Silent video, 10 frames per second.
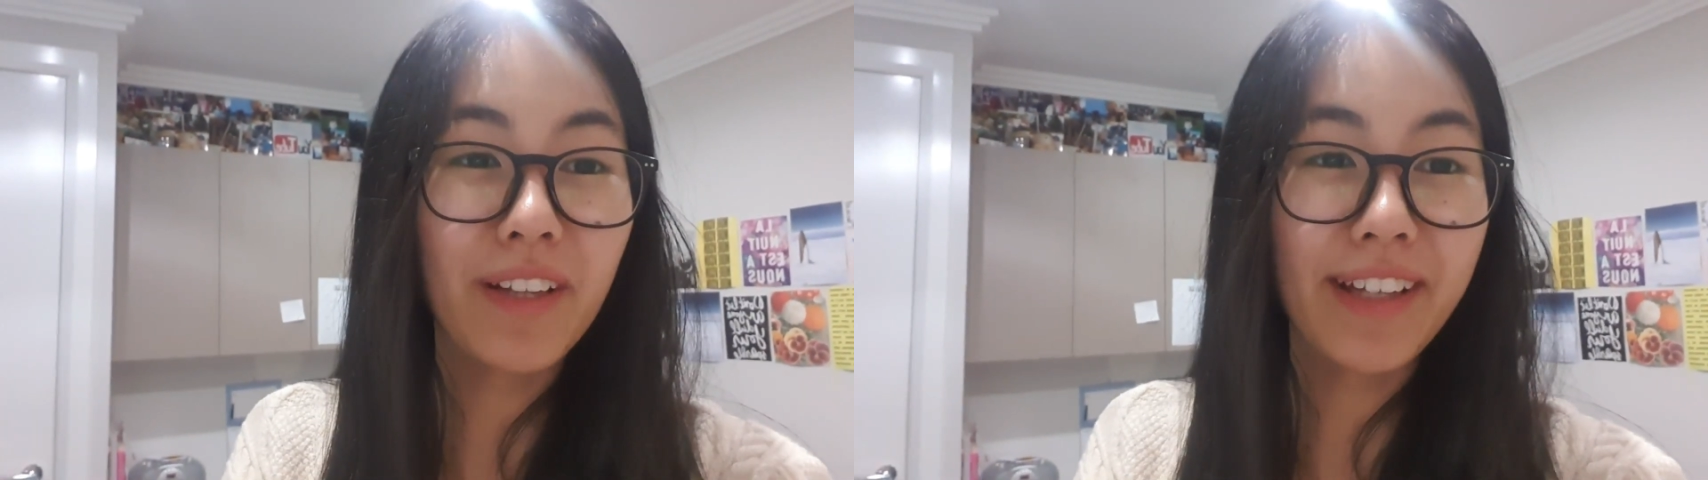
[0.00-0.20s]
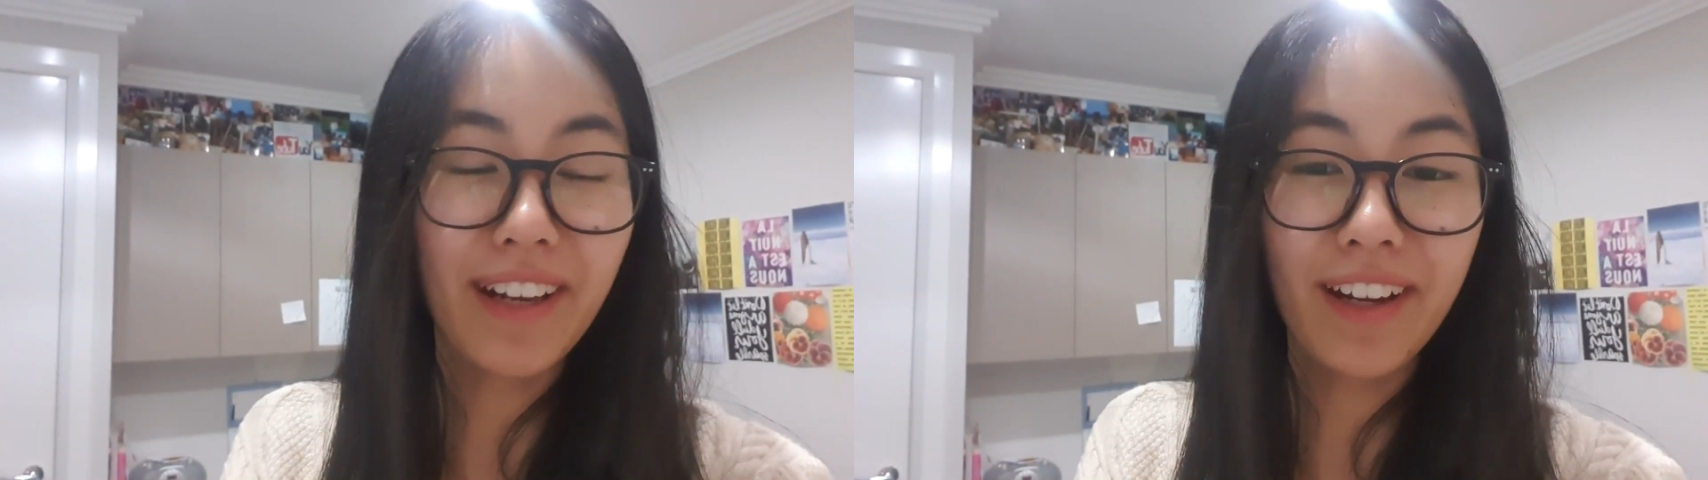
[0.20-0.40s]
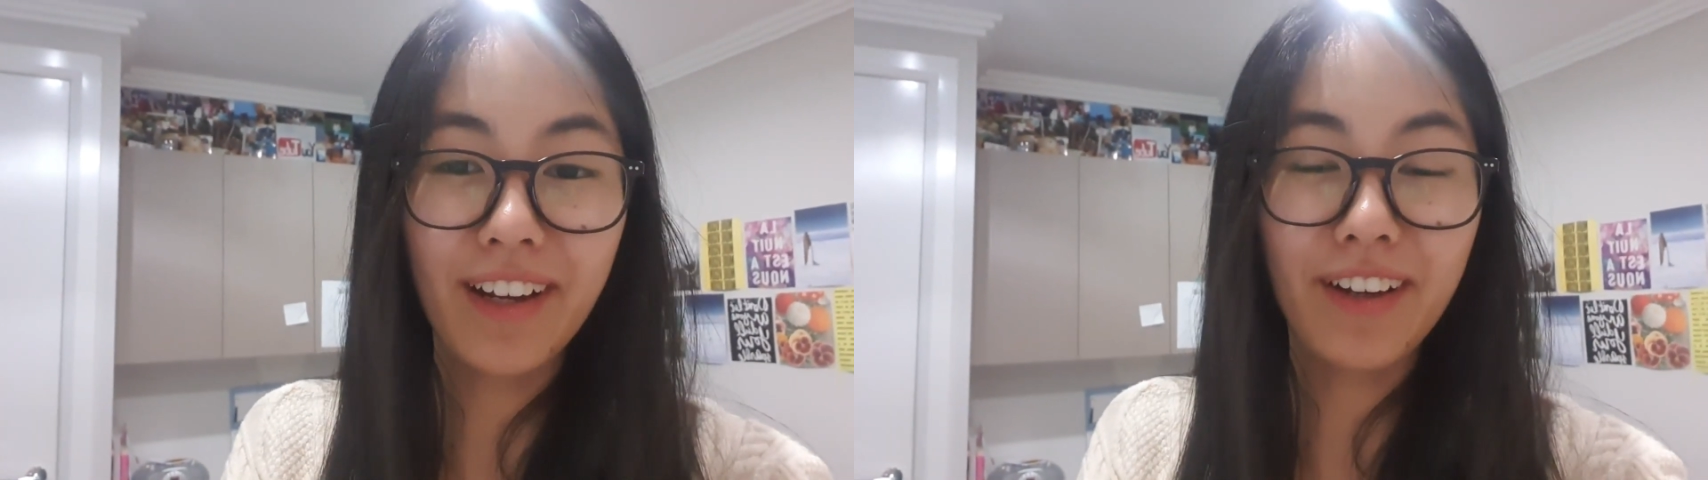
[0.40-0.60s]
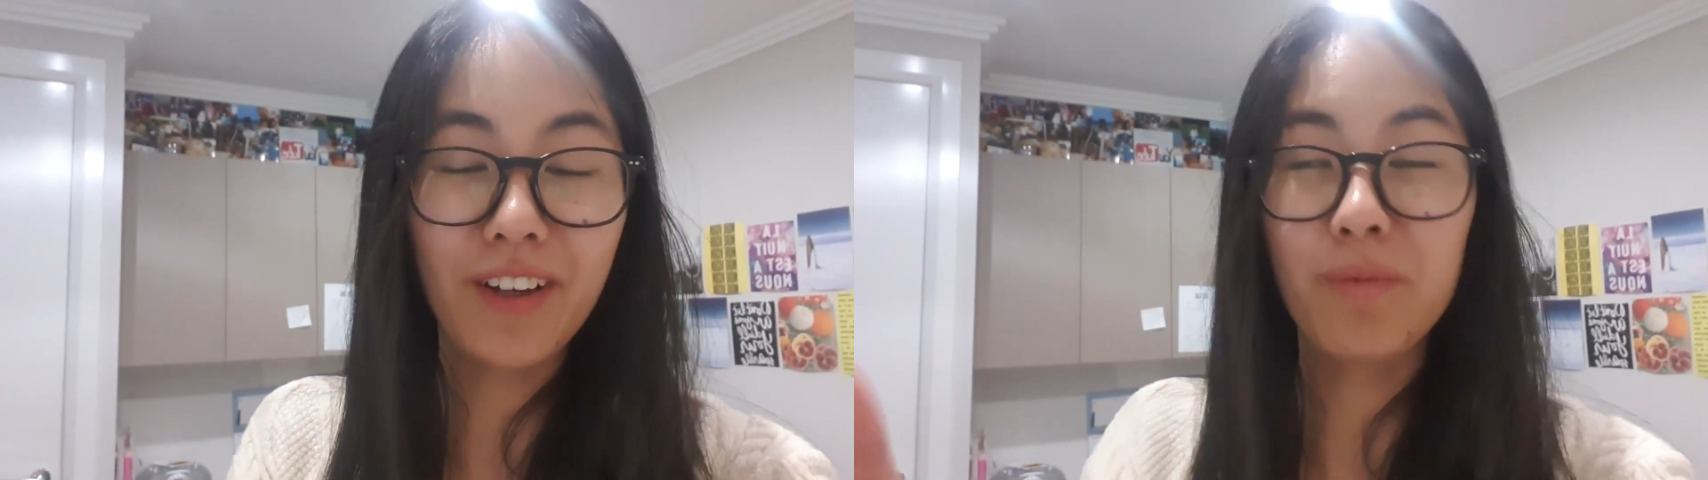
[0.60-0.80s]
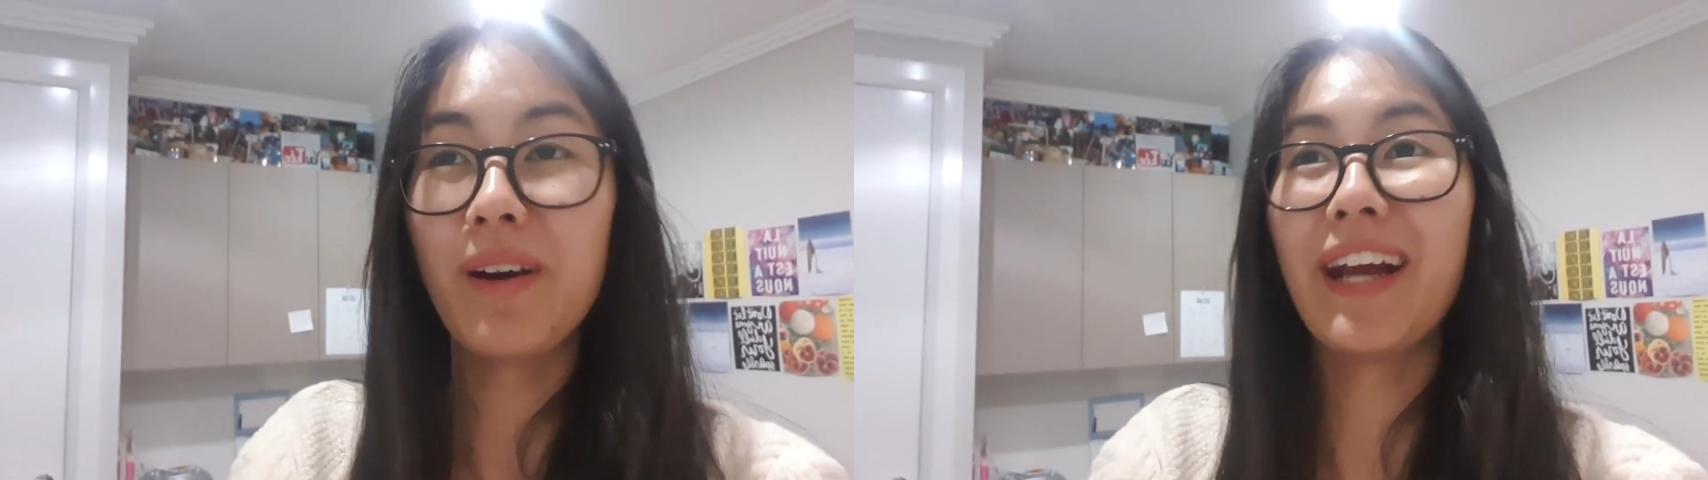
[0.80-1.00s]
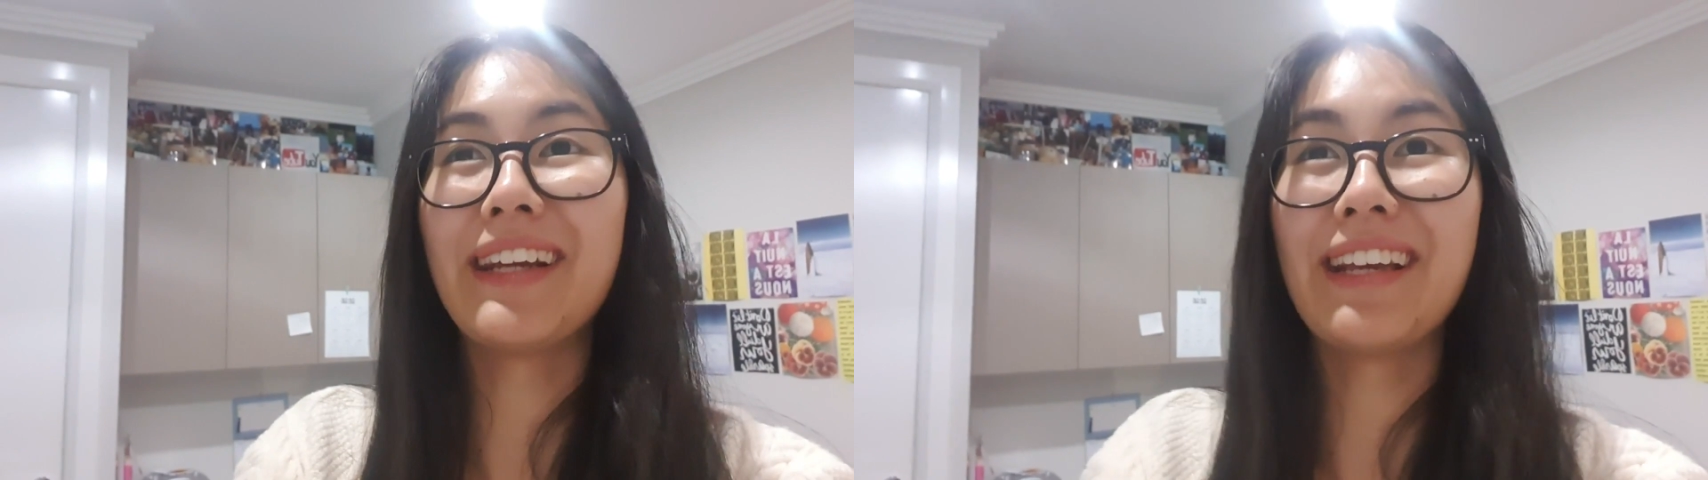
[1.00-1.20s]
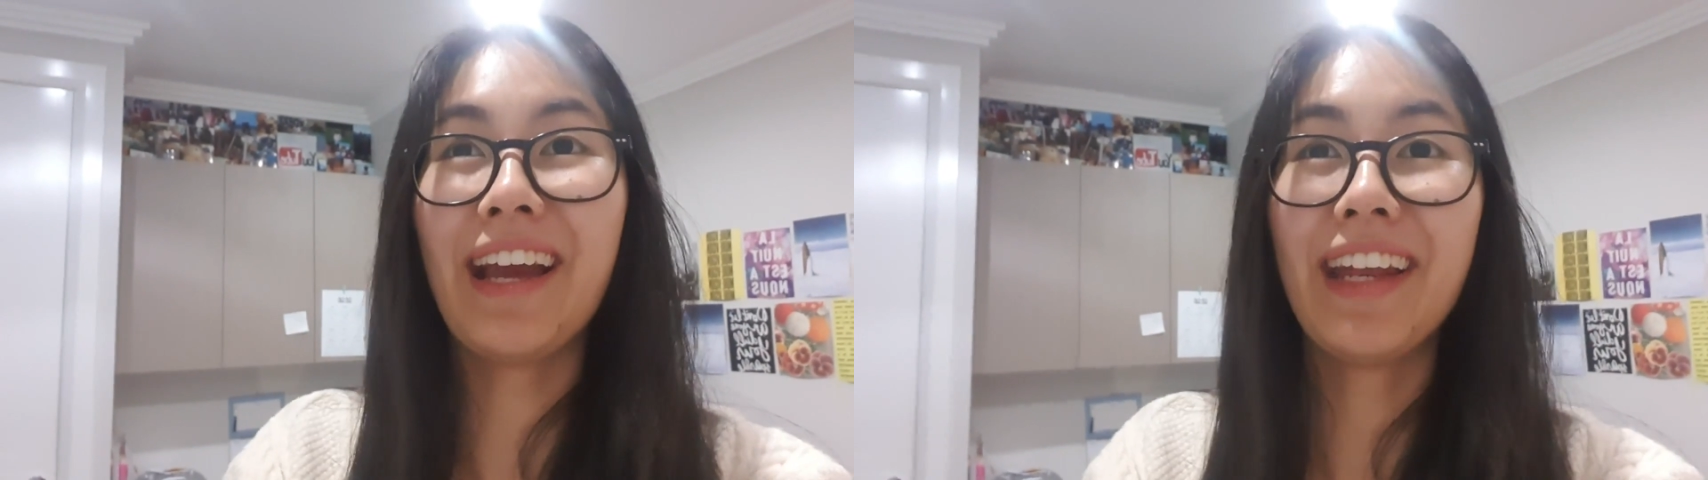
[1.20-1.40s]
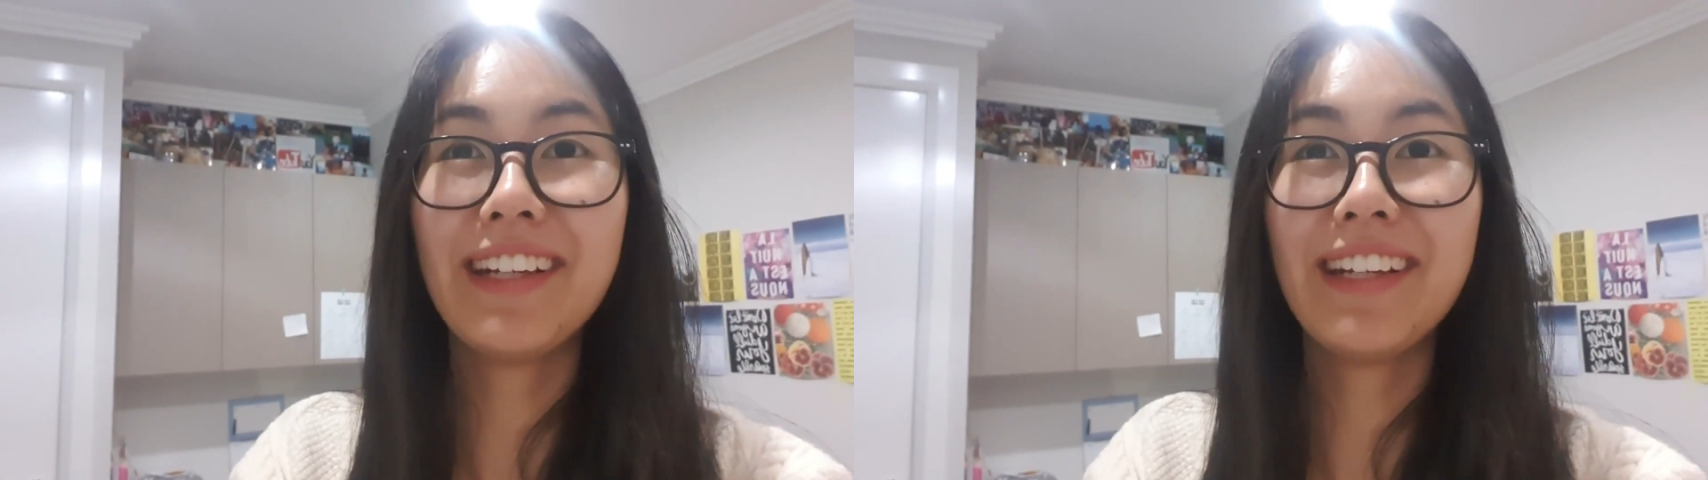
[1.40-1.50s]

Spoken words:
Like, oh my god,